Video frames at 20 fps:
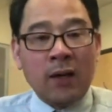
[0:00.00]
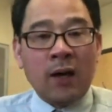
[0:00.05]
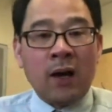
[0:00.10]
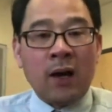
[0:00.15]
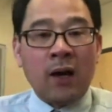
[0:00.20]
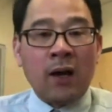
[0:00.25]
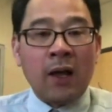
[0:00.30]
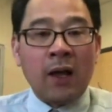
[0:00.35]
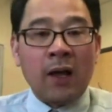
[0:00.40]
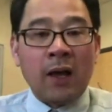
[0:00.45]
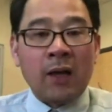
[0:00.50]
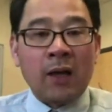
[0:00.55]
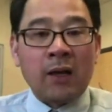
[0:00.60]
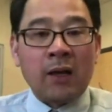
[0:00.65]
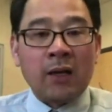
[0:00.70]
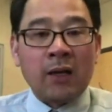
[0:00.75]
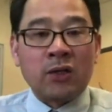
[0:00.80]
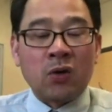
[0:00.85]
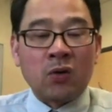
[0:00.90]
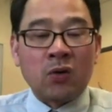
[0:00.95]
And,
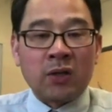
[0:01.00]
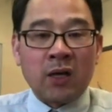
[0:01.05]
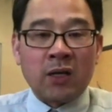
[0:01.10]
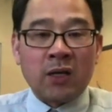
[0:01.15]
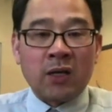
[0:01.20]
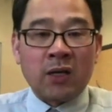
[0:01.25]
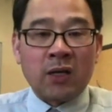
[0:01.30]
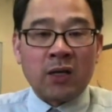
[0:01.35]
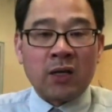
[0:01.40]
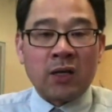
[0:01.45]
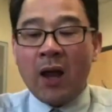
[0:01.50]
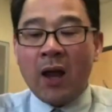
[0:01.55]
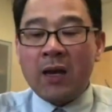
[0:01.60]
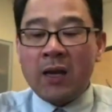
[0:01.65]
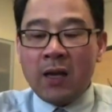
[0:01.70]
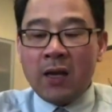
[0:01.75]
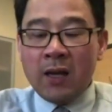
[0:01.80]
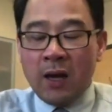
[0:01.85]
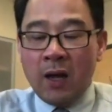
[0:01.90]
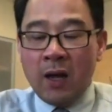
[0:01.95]
and, so there's a
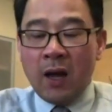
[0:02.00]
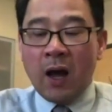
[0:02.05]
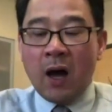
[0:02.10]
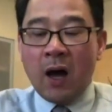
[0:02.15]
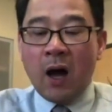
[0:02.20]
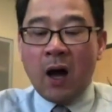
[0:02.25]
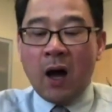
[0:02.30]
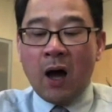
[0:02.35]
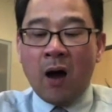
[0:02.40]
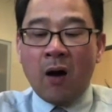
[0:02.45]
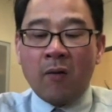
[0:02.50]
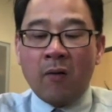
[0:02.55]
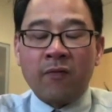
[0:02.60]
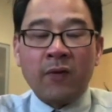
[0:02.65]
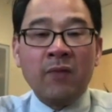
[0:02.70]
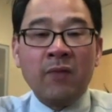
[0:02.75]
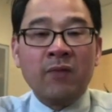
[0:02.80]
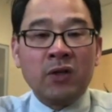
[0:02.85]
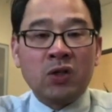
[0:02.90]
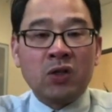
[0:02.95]
variety of
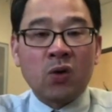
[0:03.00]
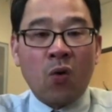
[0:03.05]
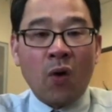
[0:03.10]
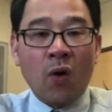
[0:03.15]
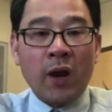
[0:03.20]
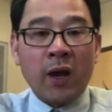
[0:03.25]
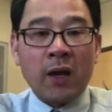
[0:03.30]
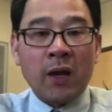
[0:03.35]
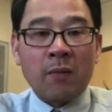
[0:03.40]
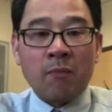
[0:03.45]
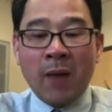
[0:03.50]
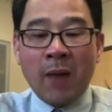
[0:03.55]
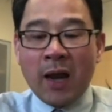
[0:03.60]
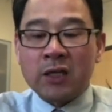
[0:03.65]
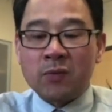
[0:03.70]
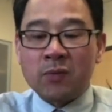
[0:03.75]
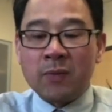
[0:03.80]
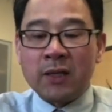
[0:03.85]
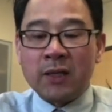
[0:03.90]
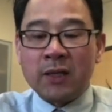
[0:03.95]
inventory
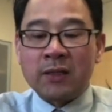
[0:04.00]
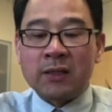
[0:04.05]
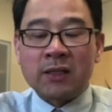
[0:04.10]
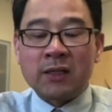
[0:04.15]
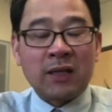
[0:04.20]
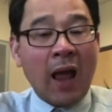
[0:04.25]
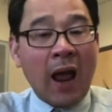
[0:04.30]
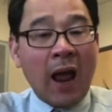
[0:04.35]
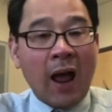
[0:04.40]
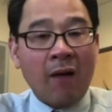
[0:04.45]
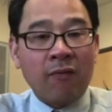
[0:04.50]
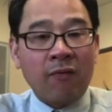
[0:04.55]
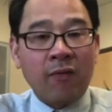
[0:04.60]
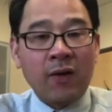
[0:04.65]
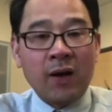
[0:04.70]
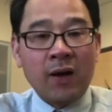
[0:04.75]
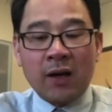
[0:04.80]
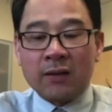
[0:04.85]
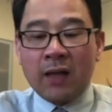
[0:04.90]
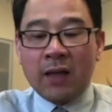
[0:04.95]
management staff
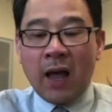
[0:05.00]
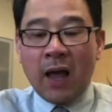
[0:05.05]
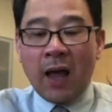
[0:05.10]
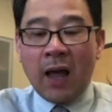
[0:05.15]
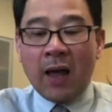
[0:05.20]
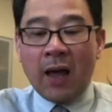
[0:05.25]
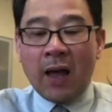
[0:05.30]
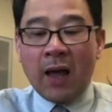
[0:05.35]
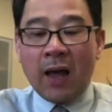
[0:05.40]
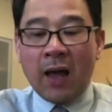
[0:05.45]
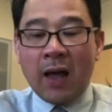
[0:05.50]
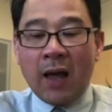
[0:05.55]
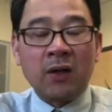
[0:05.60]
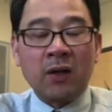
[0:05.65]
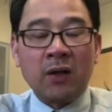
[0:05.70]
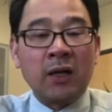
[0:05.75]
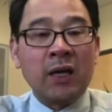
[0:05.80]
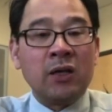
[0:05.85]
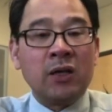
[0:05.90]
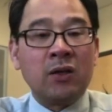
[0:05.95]
that
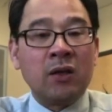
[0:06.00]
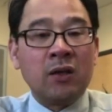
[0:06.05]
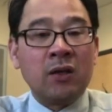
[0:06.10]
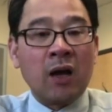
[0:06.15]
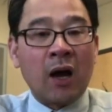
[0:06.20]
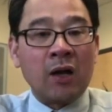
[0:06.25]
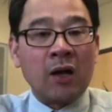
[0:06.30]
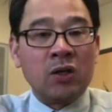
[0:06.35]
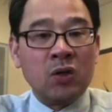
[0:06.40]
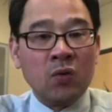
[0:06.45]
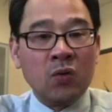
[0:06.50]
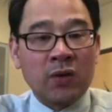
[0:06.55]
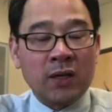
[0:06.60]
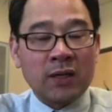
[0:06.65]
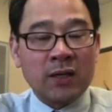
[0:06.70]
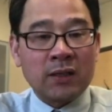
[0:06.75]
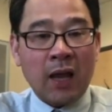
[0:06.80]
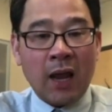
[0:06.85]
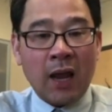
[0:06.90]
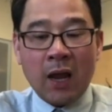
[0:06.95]
expertly uh, do
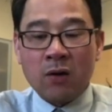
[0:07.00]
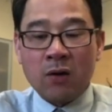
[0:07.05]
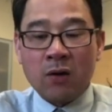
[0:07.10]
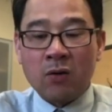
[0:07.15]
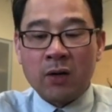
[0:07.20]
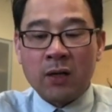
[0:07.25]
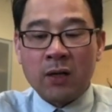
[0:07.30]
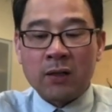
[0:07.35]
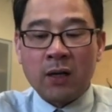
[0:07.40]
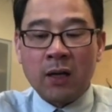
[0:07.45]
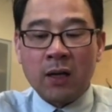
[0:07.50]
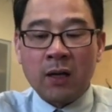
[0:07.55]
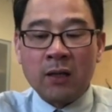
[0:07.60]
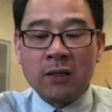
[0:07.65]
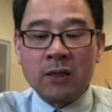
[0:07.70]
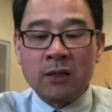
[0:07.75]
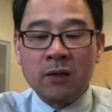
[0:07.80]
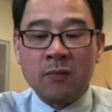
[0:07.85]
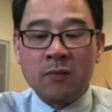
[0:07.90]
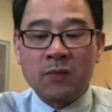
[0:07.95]
this, handle it
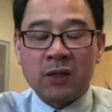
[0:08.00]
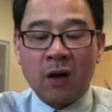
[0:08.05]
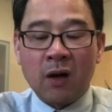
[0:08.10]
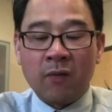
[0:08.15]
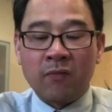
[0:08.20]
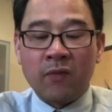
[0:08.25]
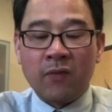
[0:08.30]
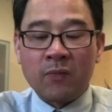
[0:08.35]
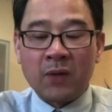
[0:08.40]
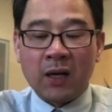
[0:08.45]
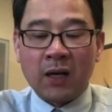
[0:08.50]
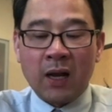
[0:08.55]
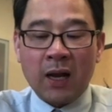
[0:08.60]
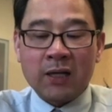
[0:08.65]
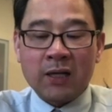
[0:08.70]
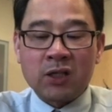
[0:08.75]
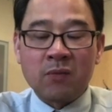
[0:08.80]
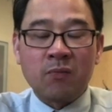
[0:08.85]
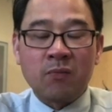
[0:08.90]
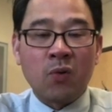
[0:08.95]
in terms of from the
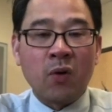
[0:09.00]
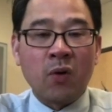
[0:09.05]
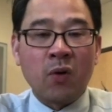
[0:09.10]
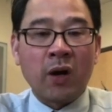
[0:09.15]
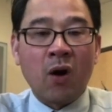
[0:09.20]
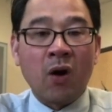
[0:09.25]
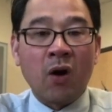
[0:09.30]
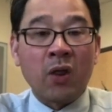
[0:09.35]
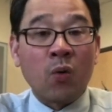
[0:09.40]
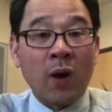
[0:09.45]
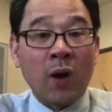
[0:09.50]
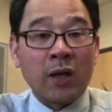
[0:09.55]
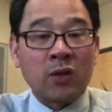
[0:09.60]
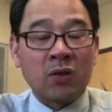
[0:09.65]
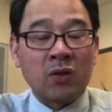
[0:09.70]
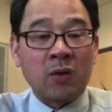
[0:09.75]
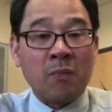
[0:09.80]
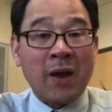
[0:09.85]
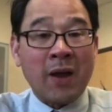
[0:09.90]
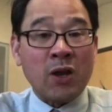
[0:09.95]
collection point all the way to
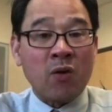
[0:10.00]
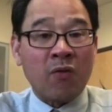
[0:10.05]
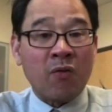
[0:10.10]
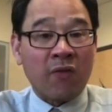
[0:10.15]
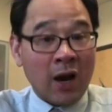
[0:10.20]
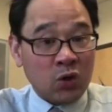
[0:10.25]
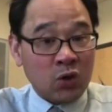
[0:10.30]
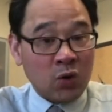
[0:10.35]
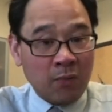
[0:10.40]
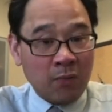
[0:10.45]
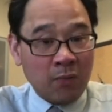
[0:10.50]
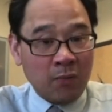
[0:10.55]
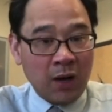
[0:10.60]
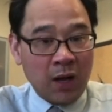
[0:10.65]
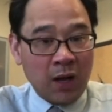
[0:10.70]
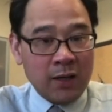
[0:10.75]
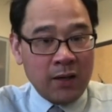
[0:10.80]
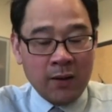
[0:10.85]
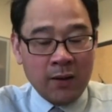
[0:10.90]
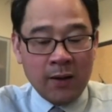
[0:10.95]
the manufacturing of
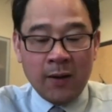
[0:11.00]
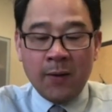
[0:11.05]
blood.